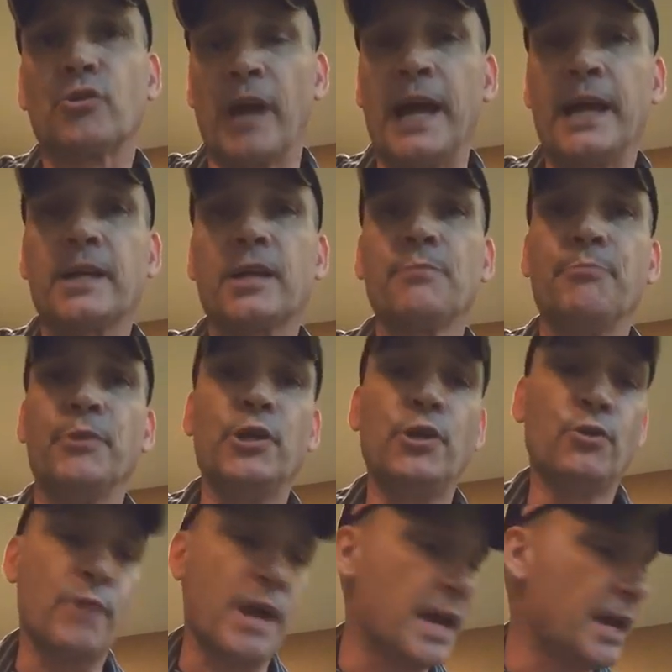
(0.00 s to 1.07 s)
crack a
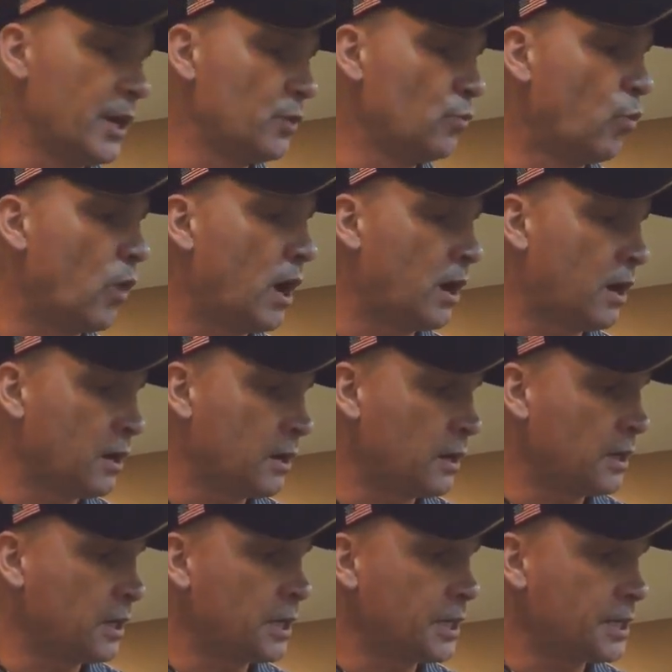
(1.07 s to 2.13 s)
beer and
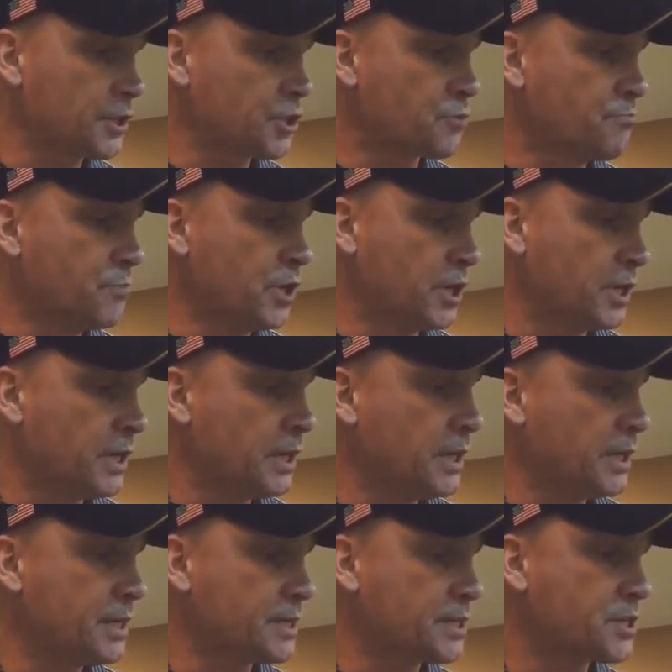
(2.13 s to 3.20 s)
watch
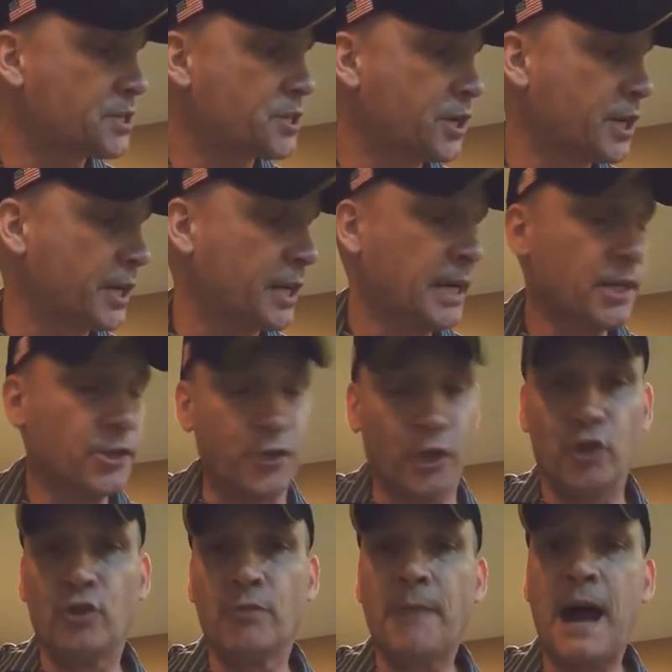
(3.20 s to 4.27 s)
me sink
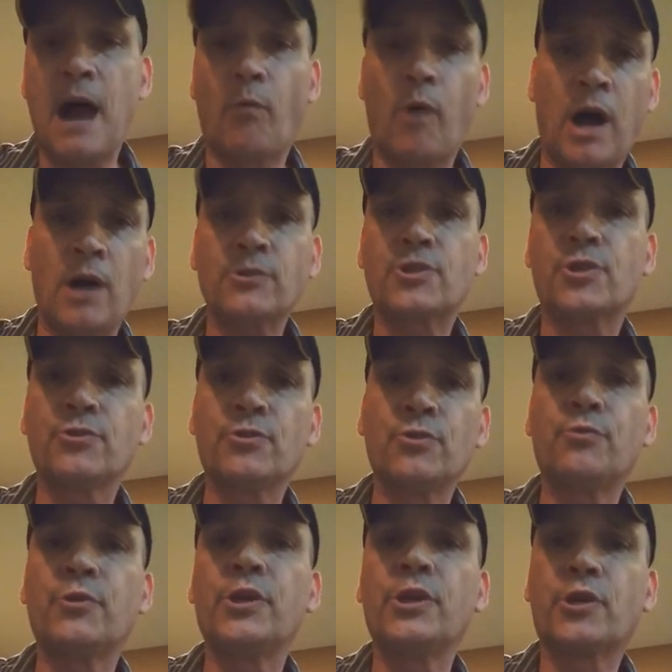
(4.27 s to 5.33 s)
to my
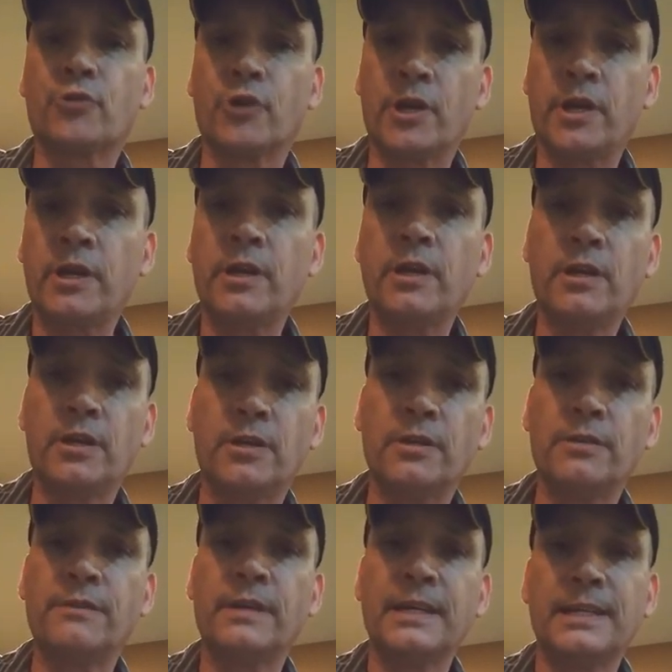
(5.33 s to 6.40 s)
watery
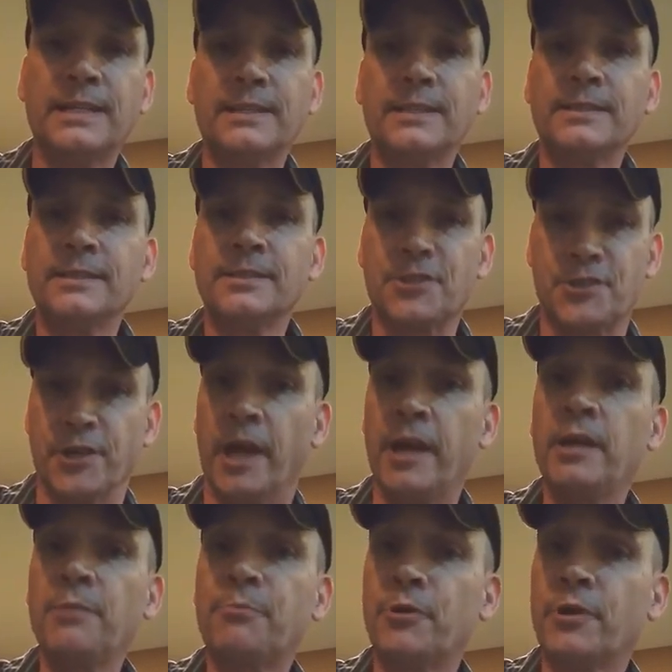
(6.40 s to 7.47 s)
grave.
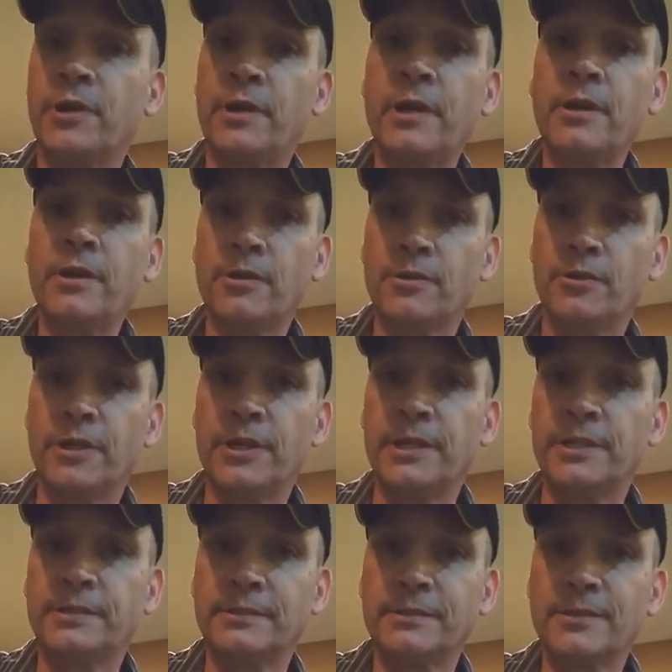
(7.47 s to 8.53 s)
Say a prayer
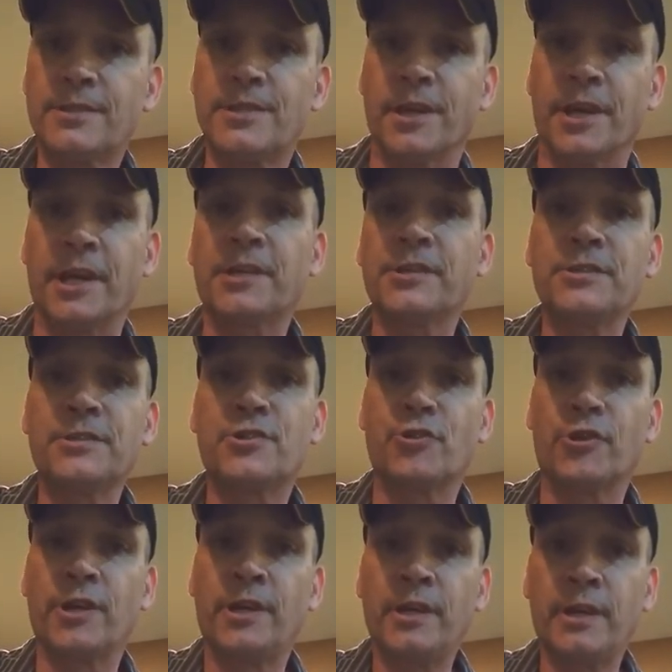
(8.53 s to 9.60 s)
and take a
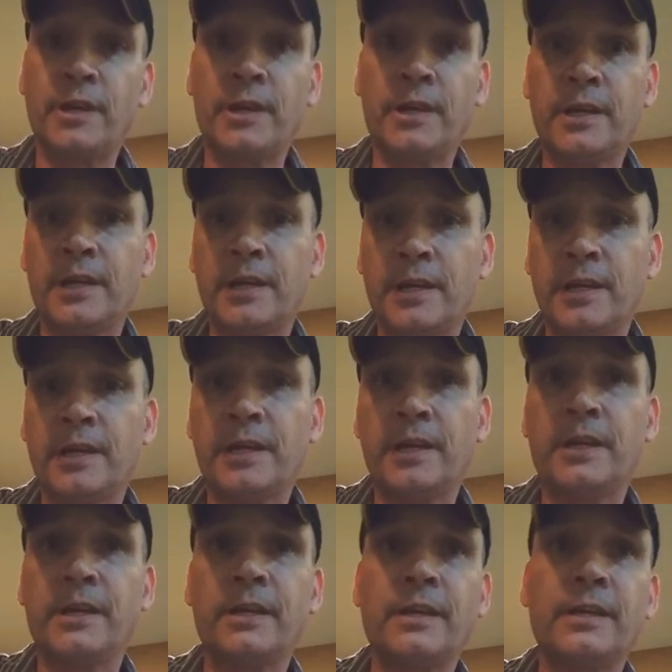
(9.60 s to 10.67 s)

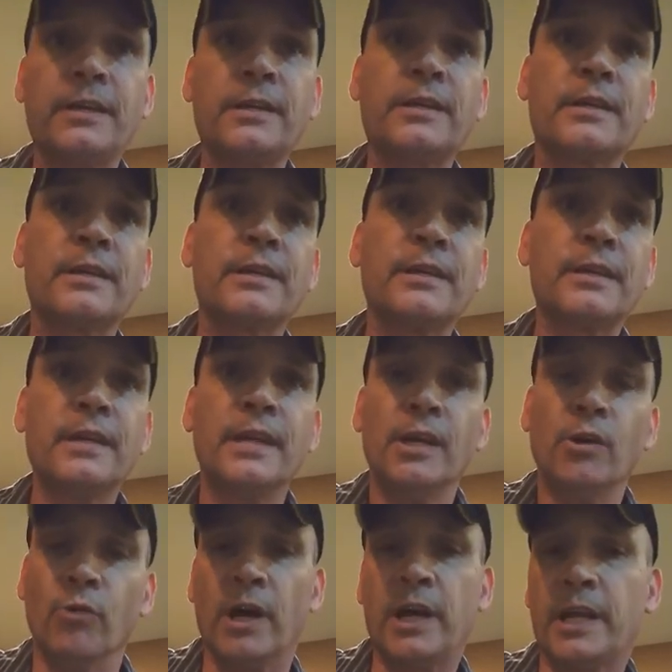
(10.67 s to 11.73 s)
drink.
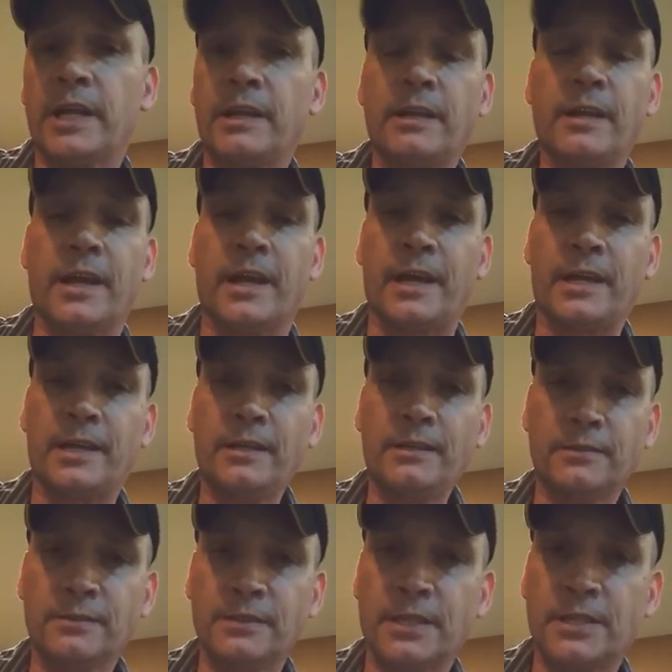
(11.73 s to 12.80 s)
Well, it
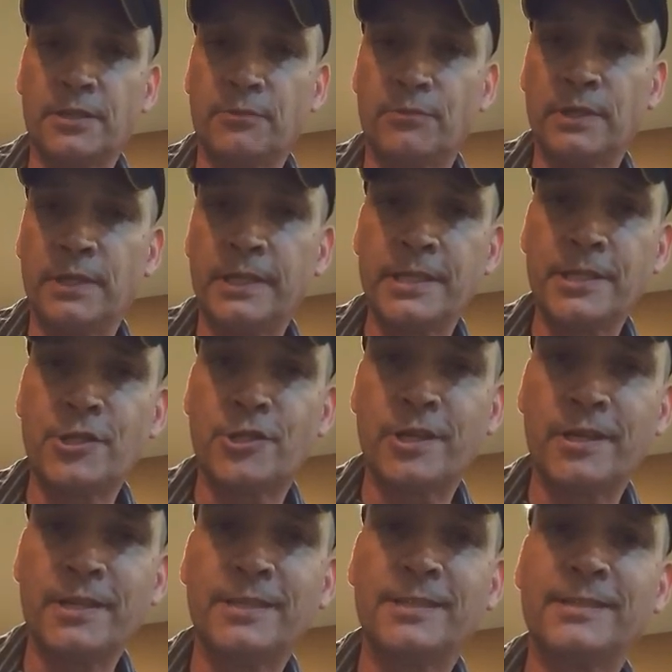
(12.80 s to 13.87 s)
ain't a
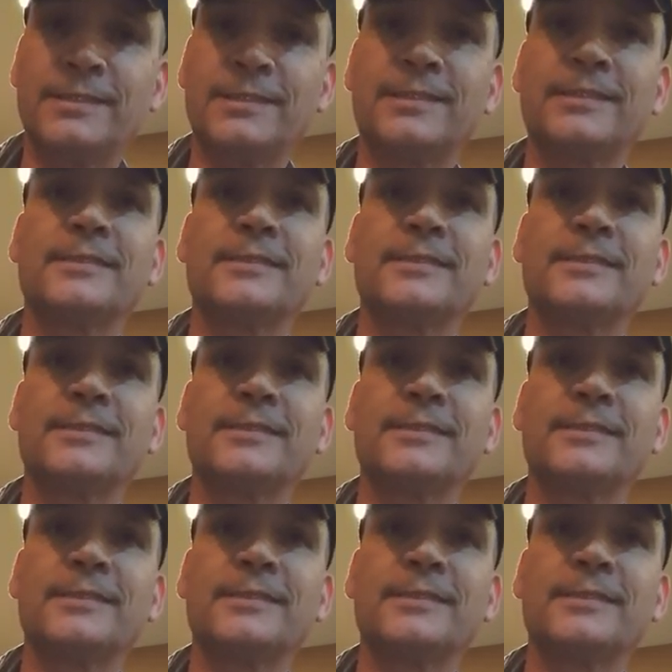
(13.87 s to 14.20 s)
religion,